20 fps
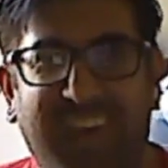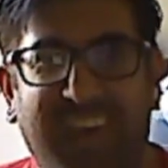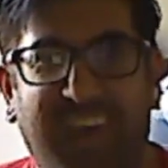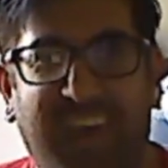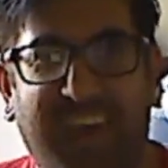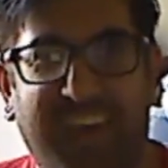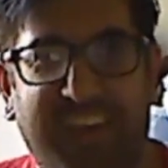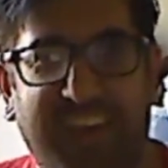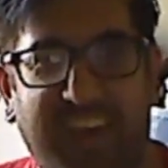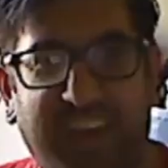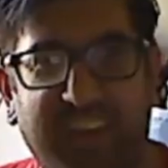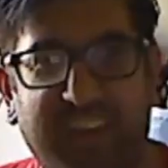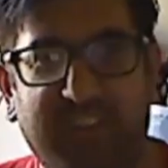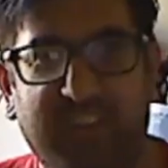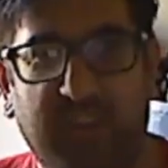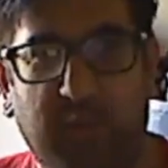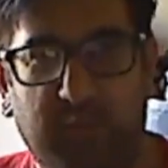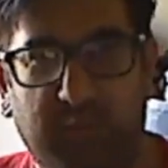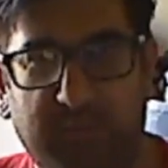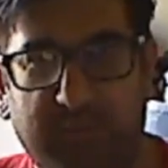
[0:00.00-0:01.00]
I kind of
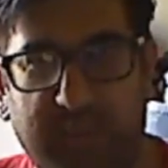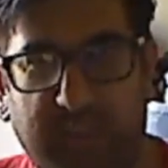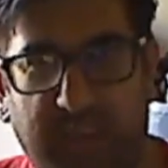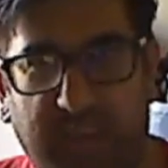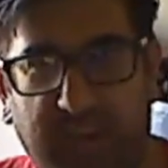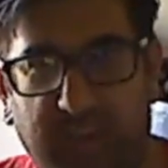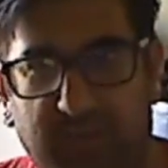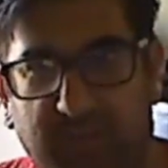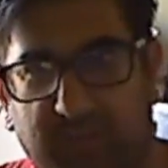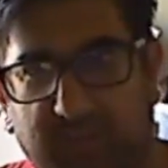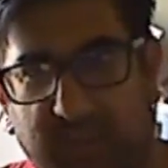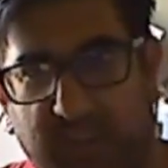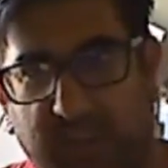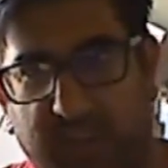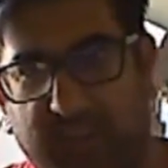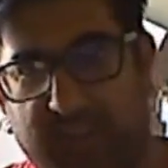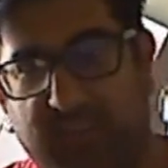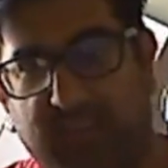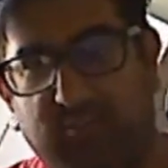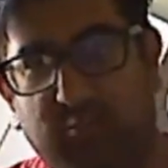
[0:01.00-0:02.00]
doubled down,
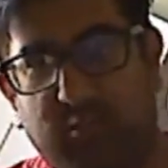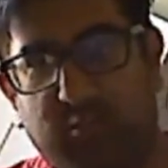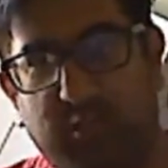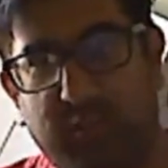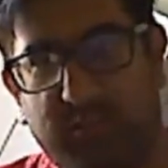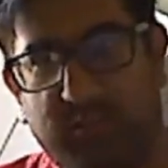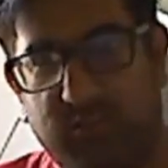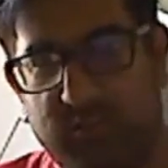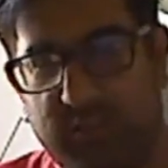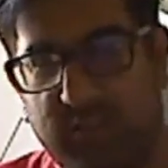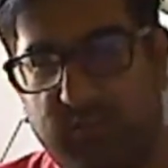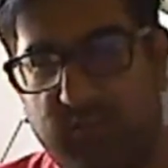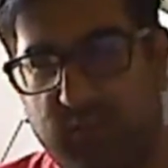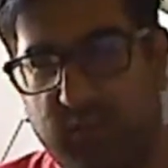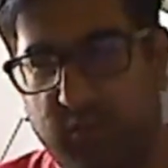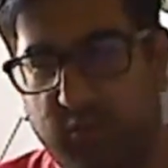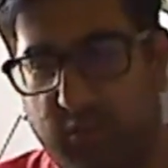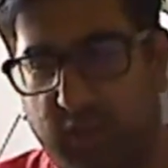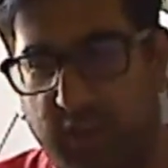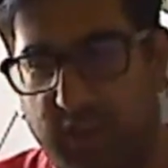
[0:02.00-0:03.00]
but we went to a
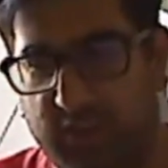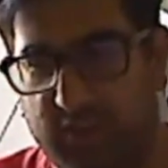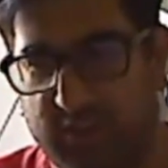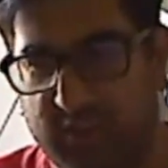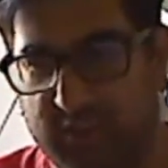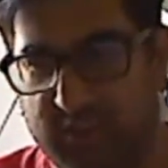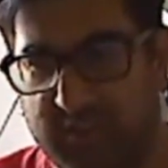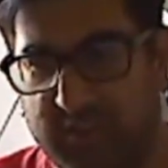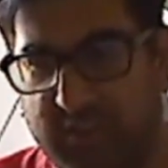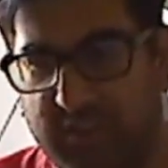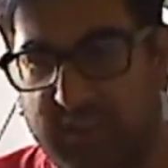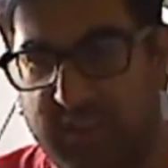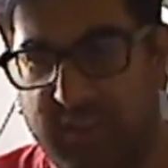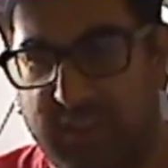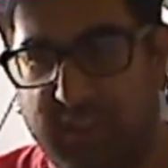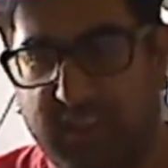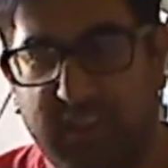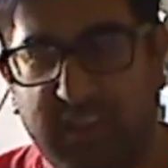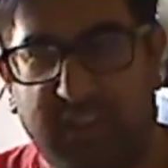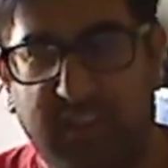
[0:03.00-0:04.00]
different location,
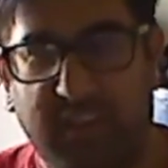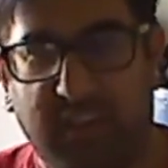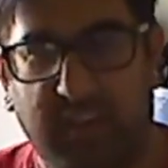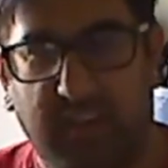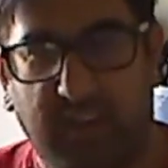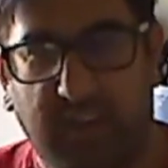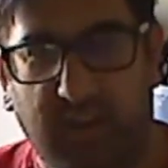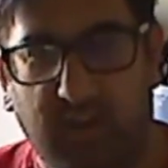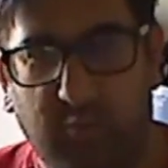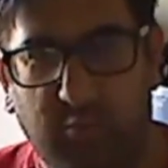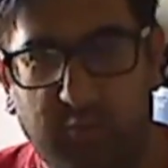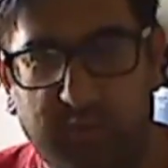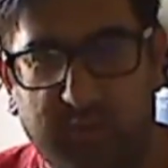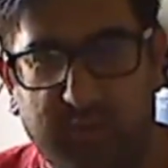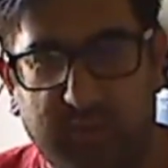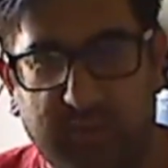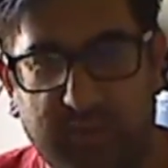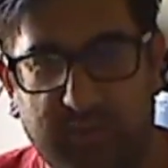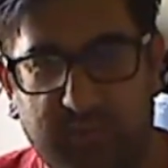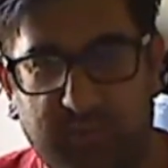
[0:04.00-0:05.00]

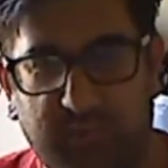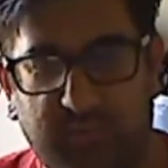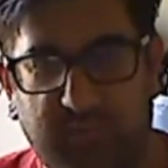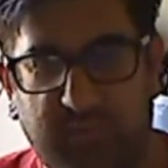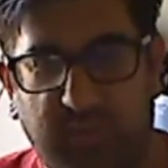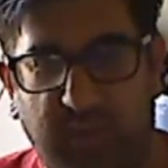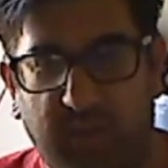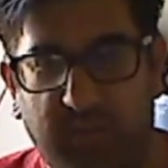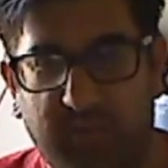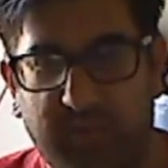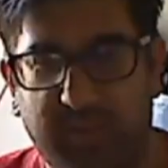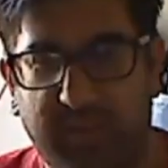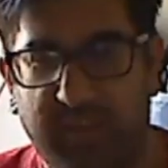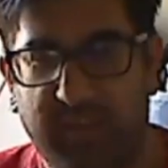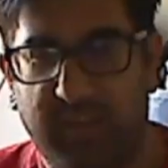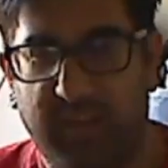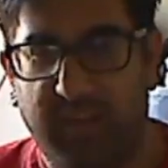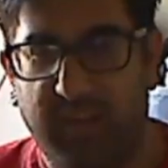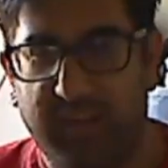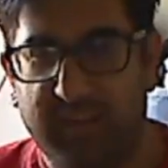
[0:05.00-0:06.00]
which is probably in
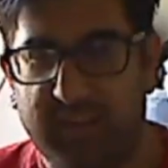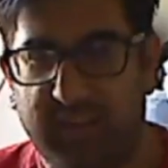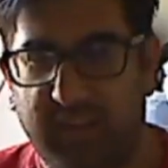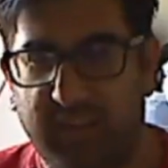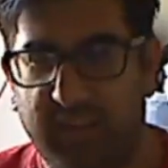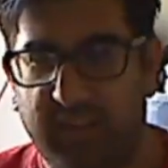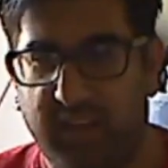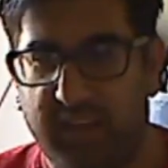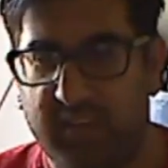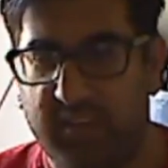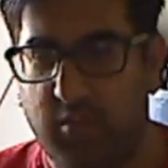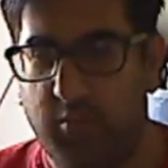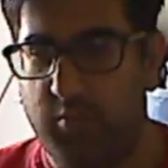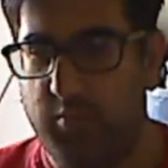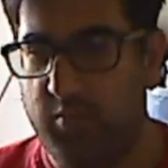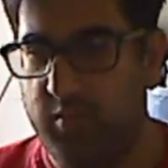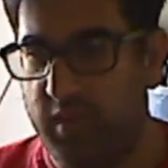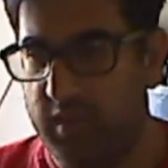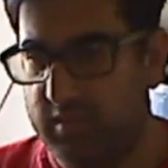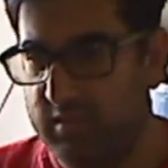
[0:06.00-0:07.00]
hindsight not the
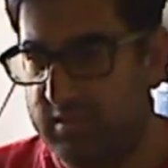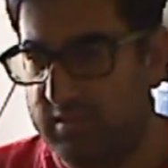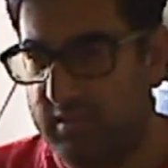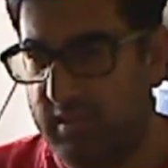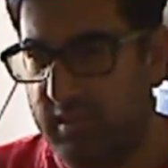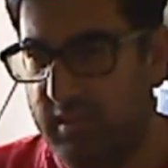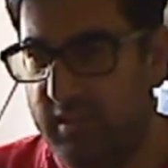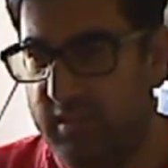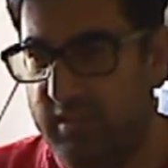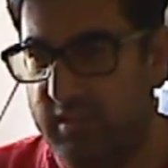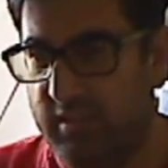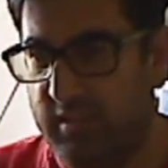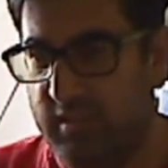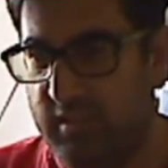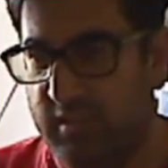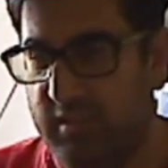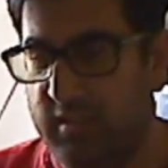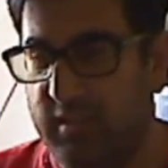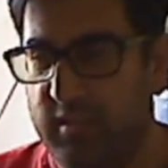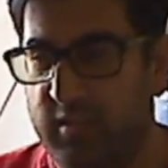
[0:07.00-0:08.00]
best thing,
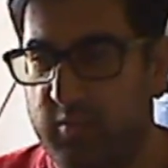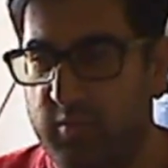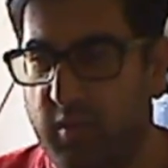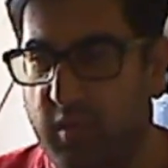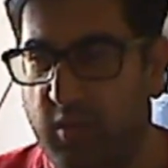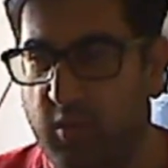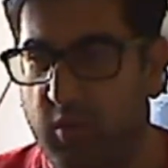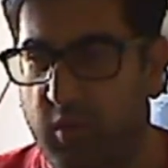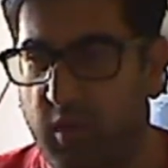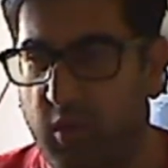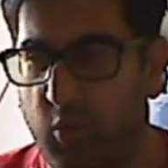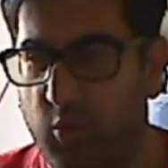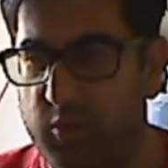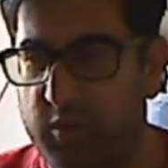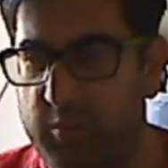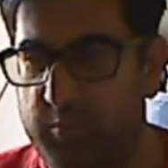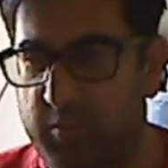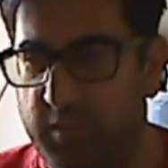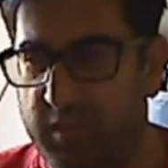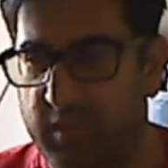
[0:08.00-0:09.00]

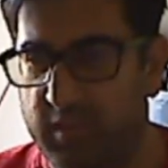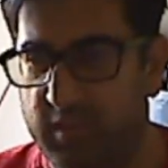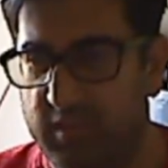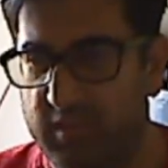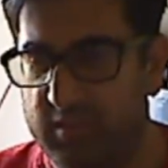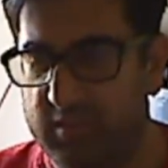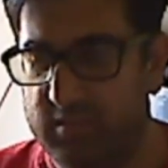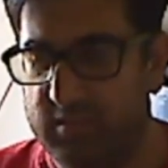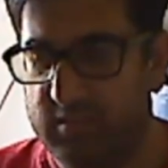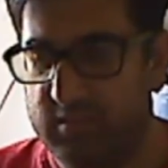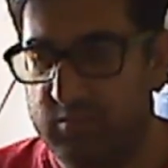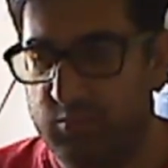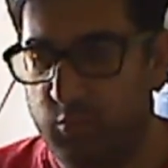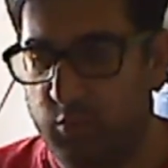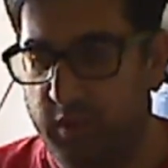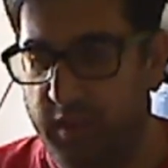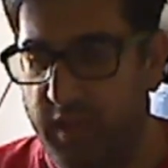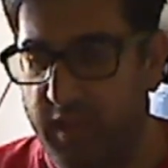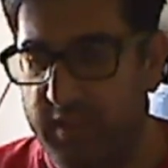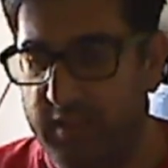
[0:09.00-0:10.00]
only because
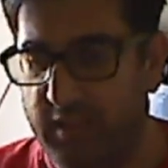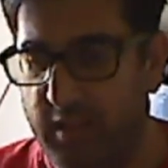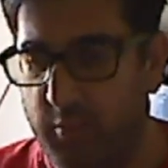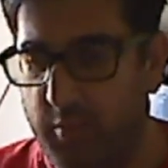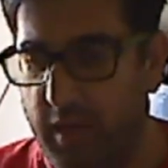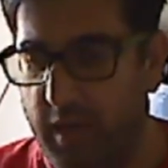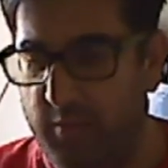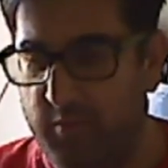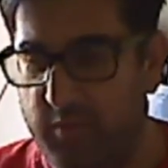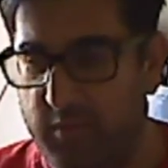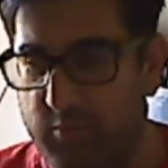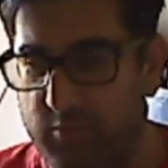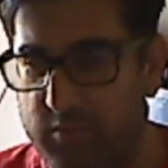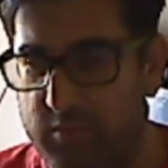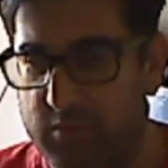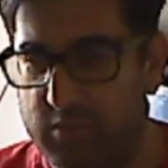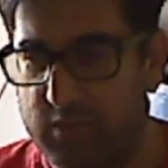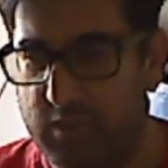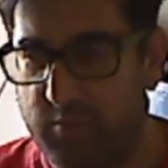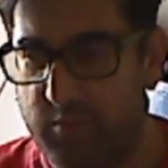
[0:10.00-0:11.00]
what ended up happening
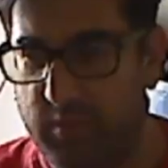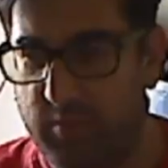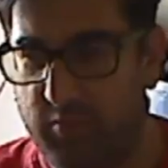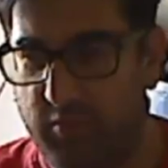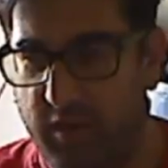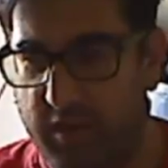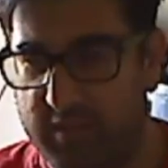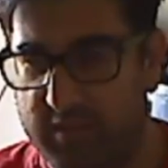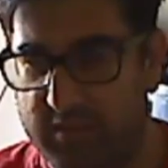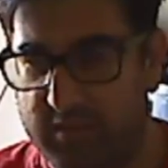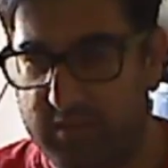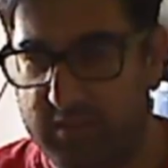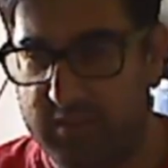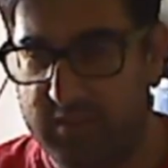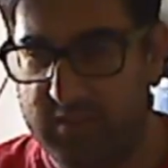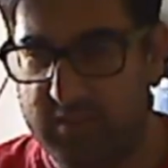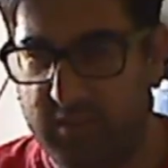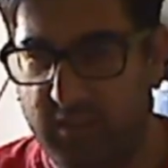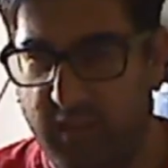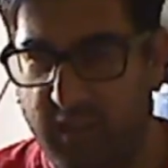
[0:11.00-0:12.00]
with shipping
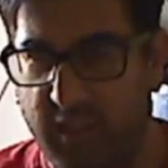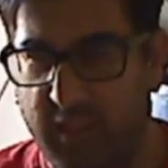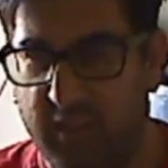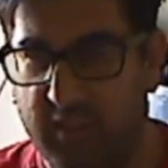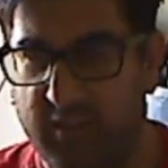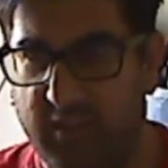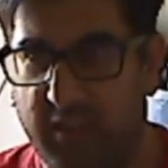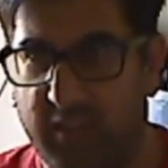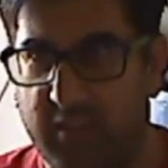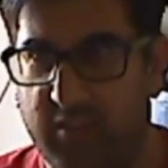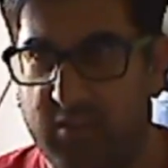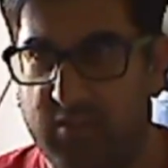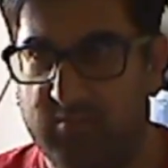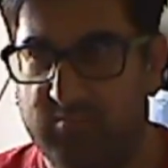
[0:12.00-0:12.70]
prices and like